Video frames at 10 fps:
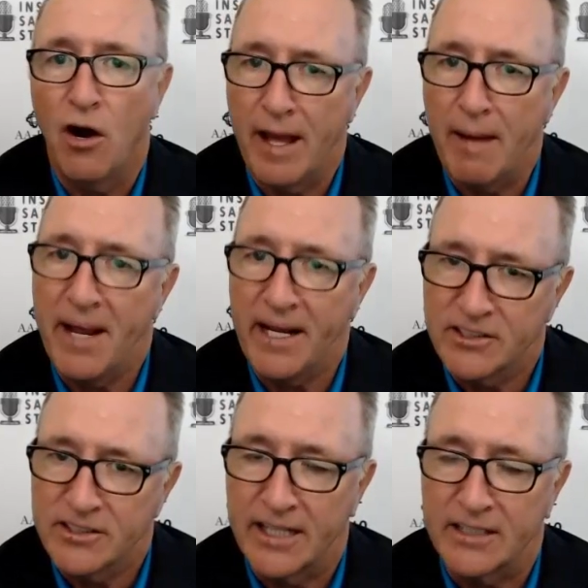that makes
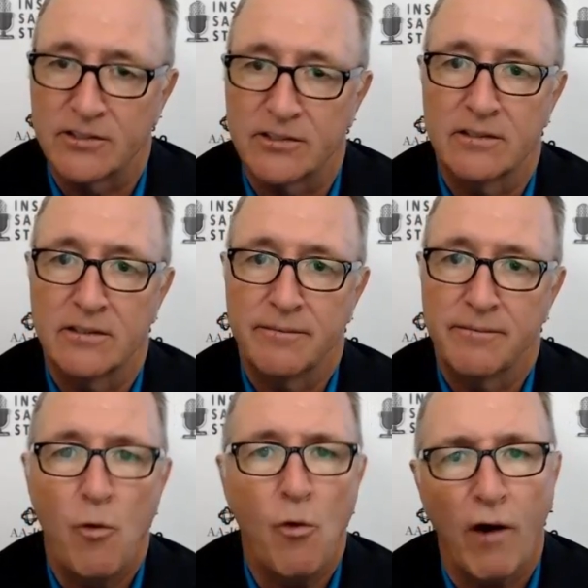sense,
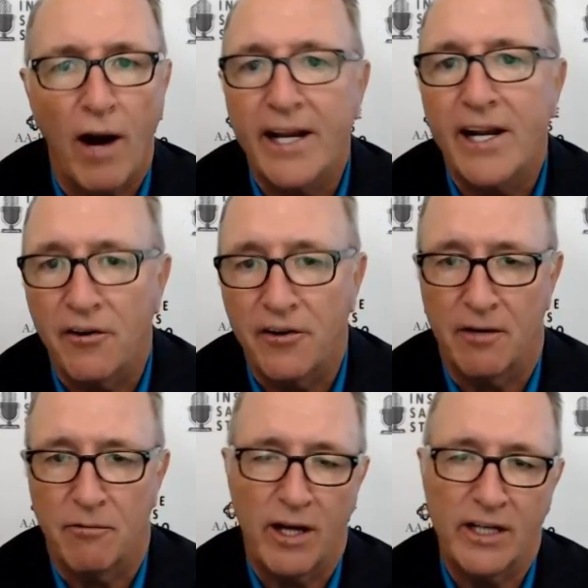or I hear
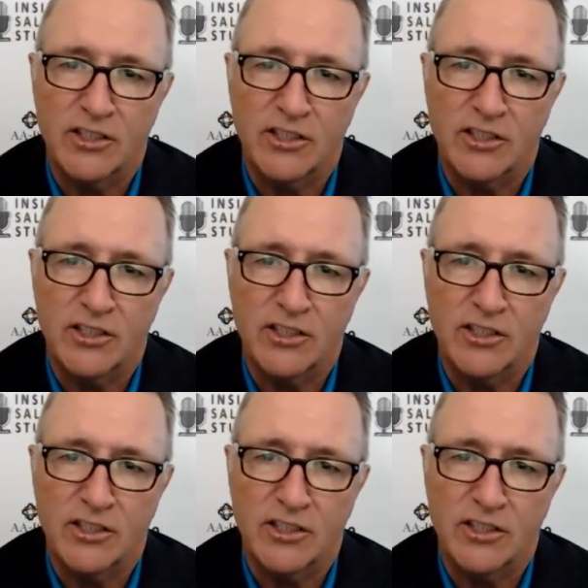you, right?